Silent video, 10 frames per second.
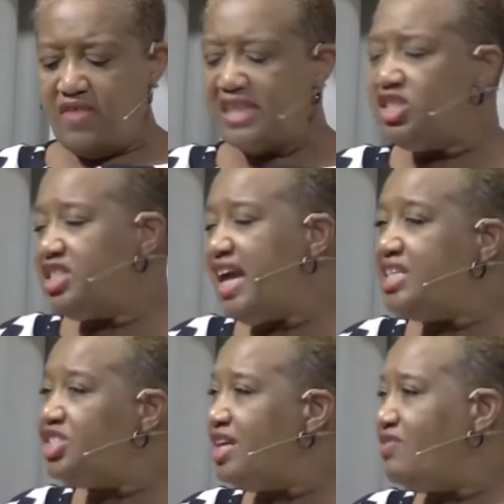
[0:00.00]

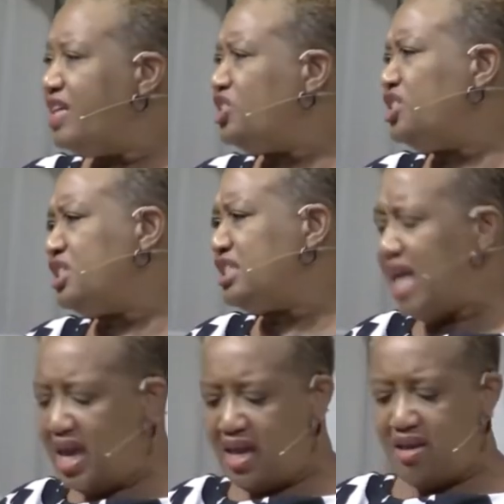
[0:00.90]
vegetation that's
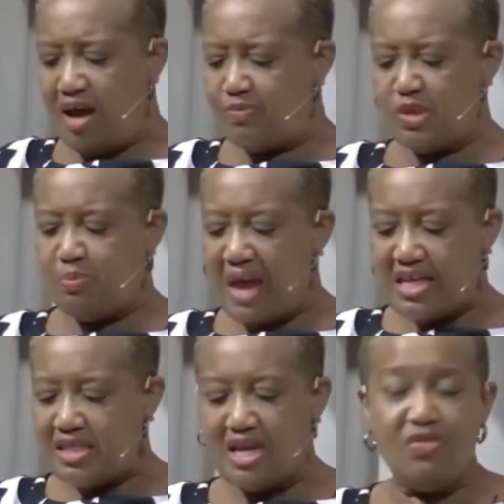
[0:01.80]
just taking up
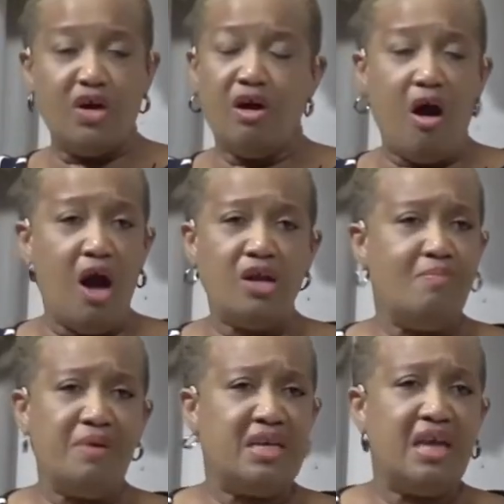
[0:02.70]
space in the
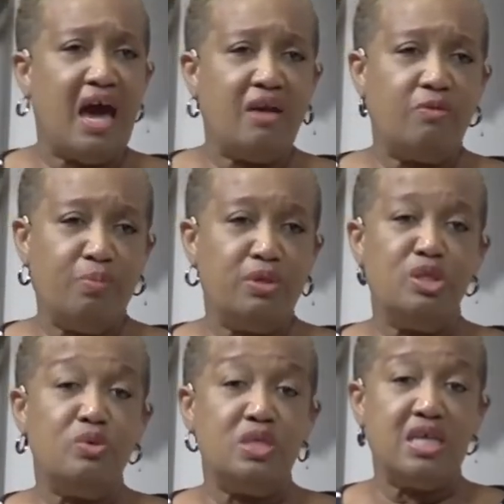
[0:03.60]
garden but not
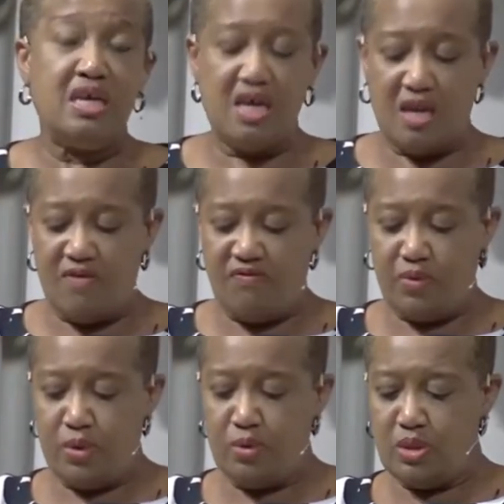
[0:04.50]
producing any
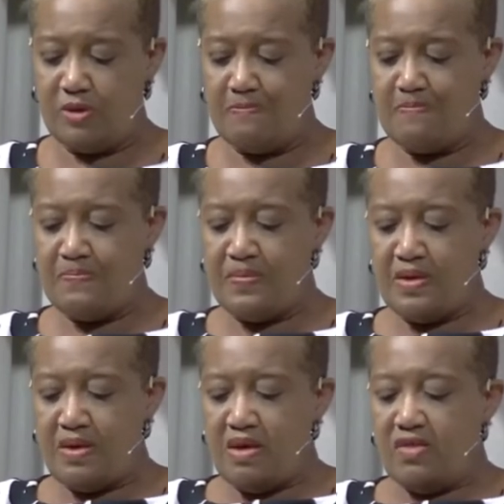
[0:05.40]
fruit.
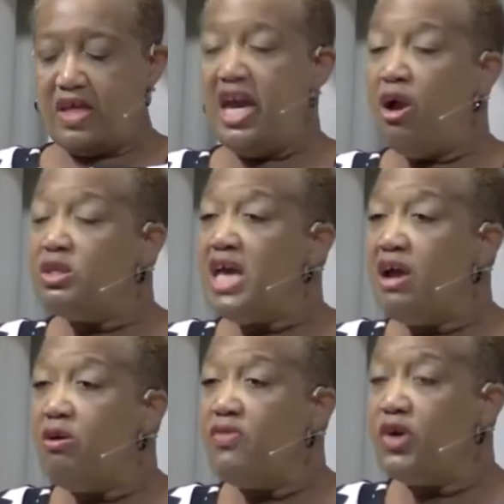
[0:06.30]
The
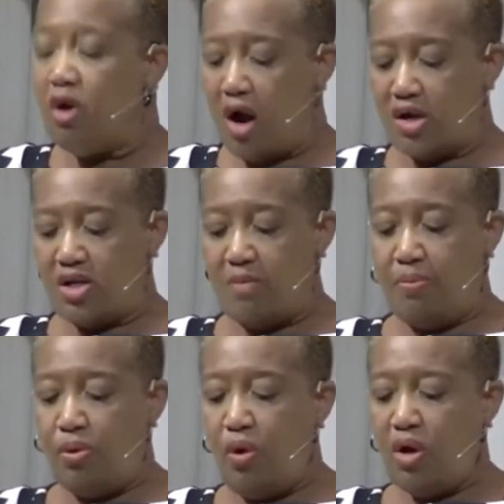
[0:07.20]
caretaker of the garden
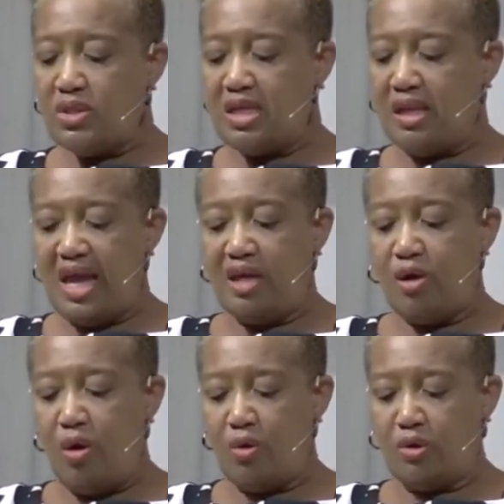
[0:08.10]
implores the
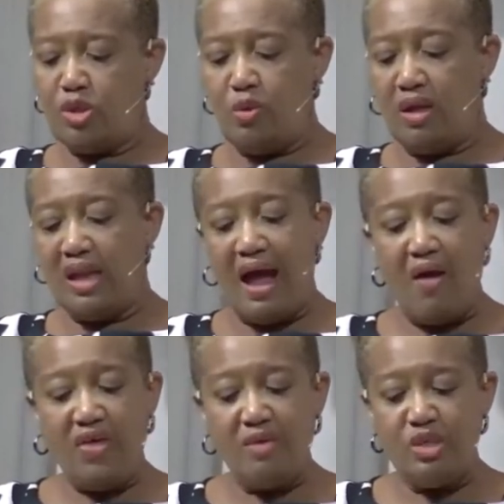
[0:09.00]
landowner to
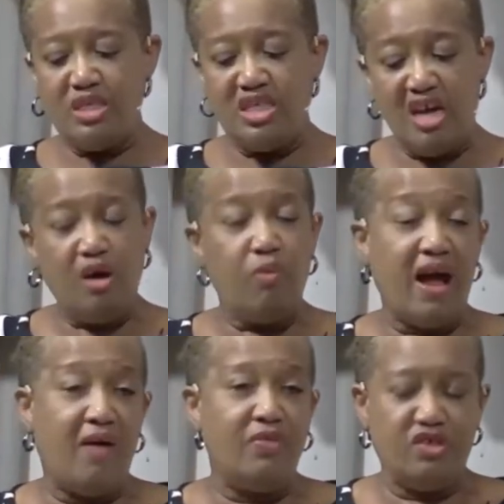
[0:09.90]
allow him to dig
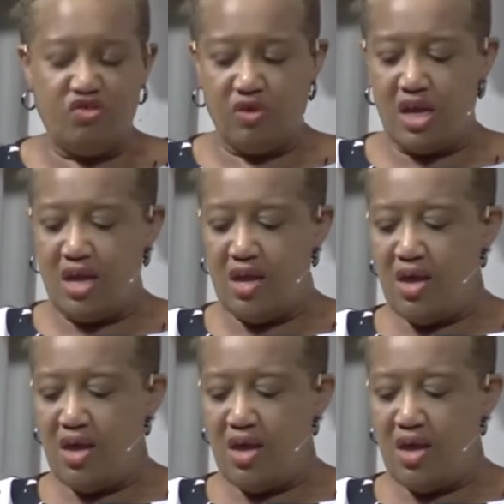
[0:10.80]
around the tree,